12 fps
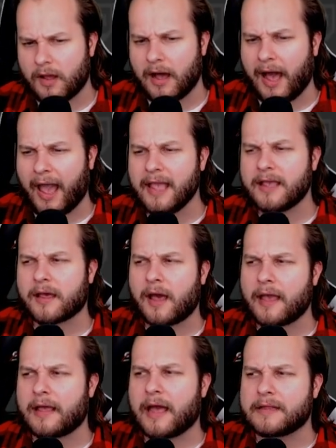I
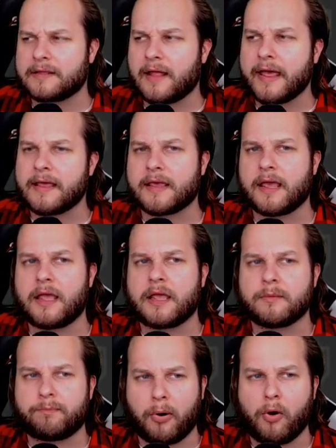I, I like
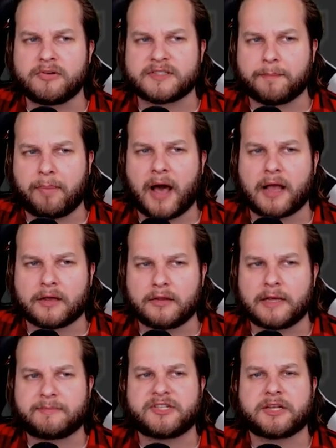in post
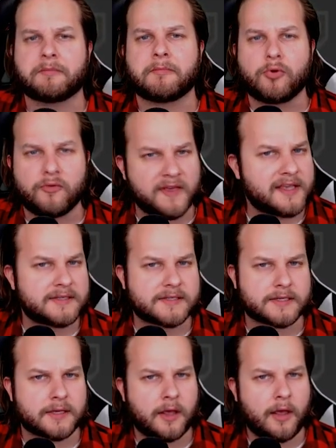apocalyptic
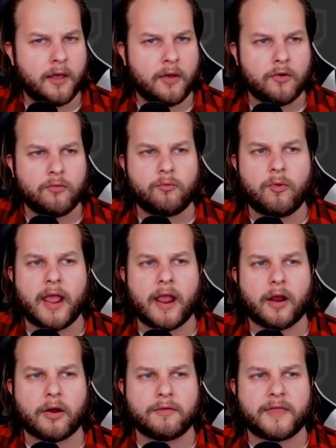movies
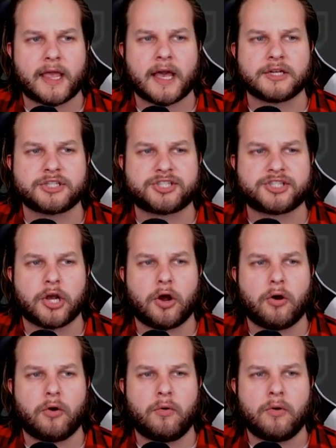where they kind of
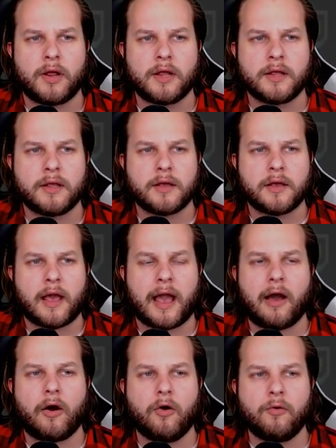show
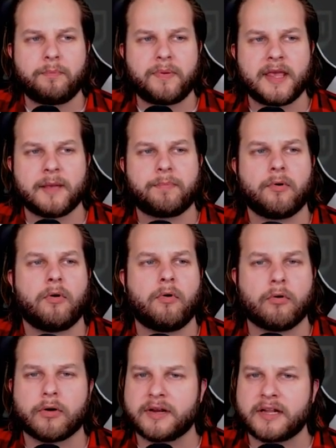how people
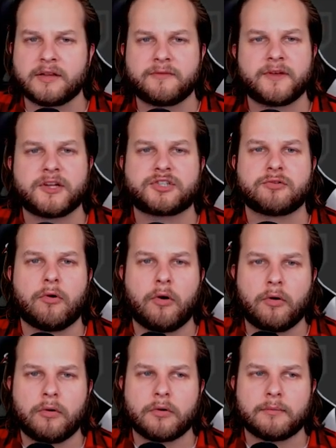or an
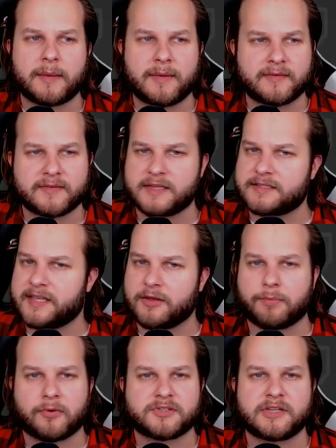individual, maybe a
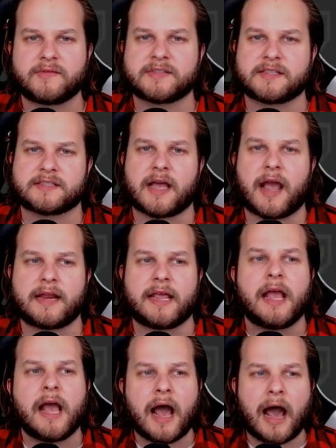single person, even
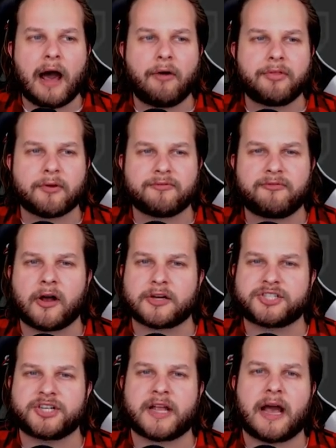society, how they're
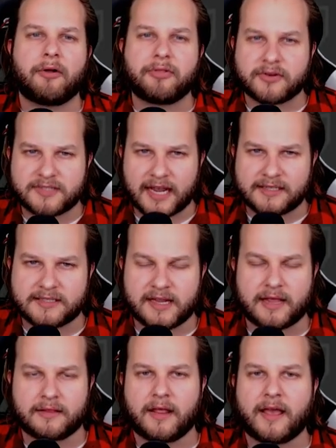functioning, how their day to
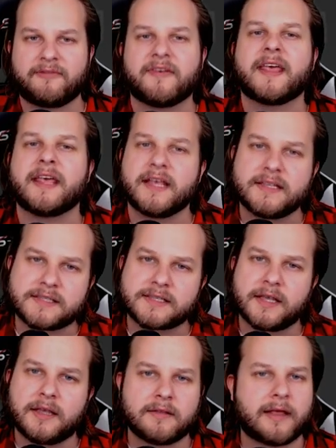day life is.
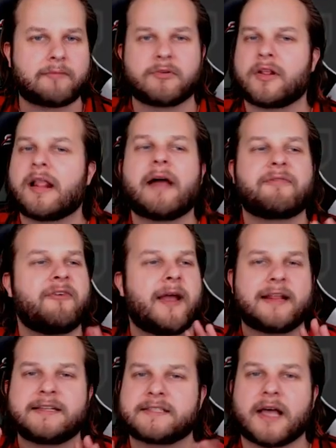Like when they're not
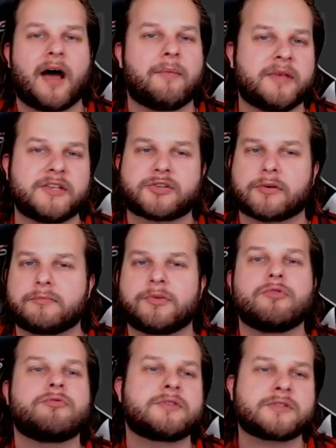fighting zombies or
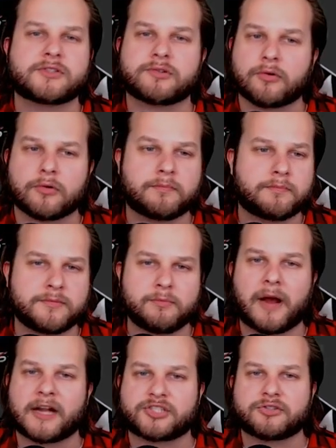mutants or
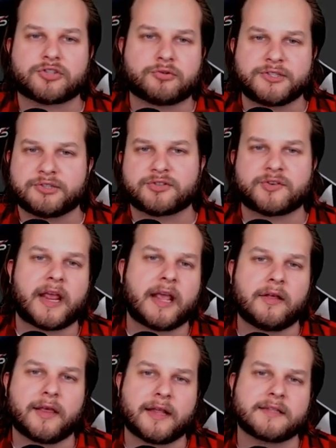monstrous creatures or
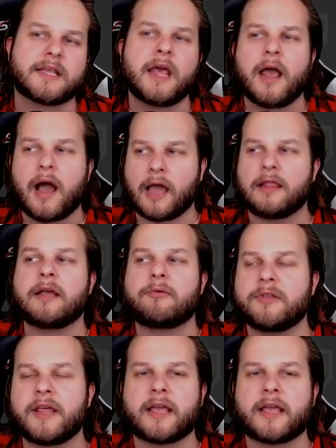aliens. I like where they